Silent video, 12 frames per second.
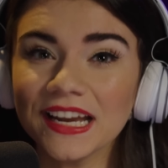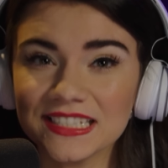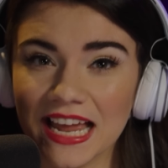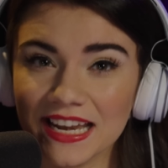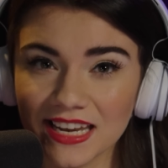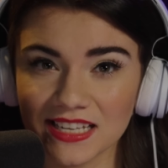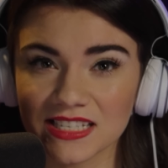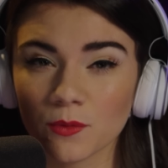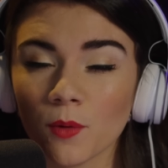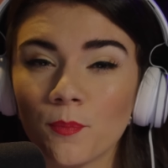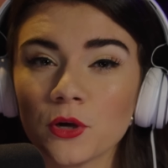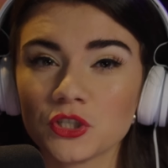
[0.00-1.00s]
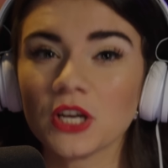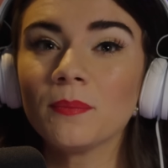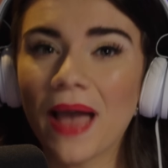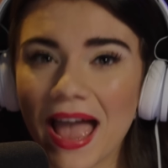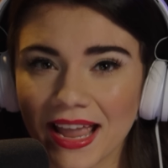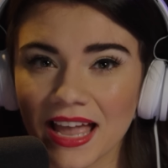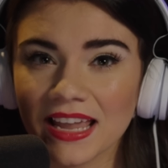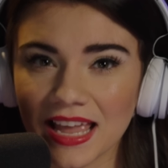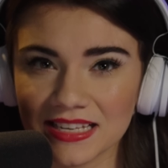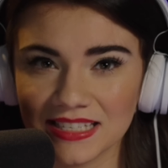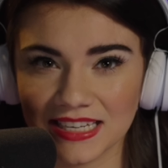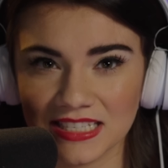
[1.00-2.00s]
attendance that were pushing back
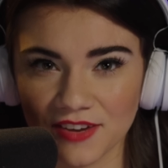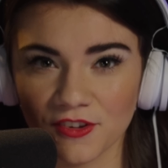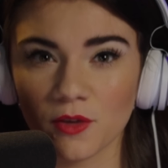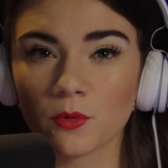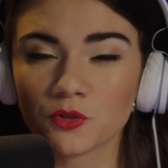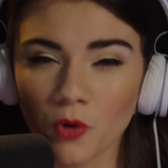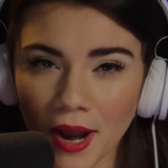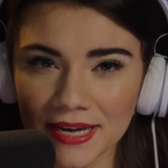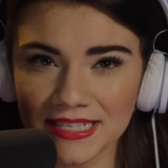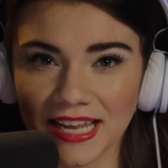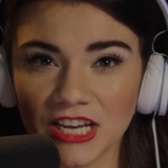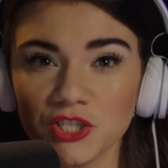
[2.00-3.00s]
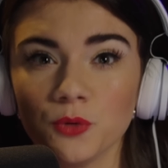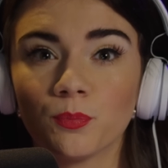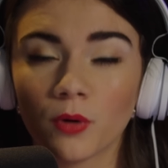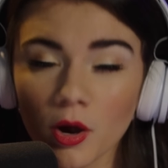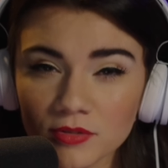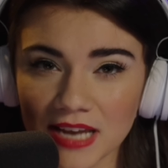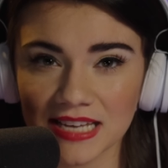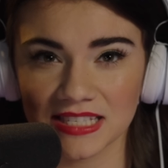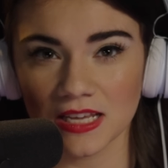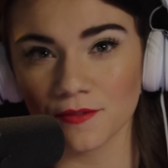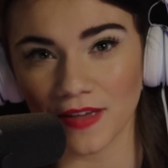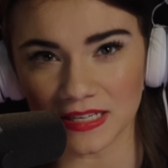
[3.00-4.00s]
against Antifa that were trying to get in to protest
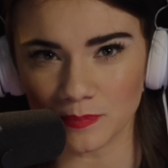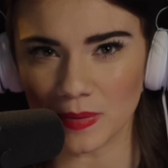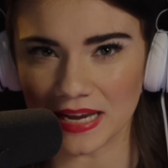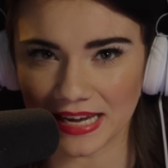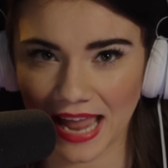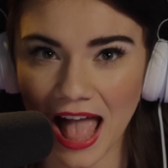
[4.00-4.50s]
the event being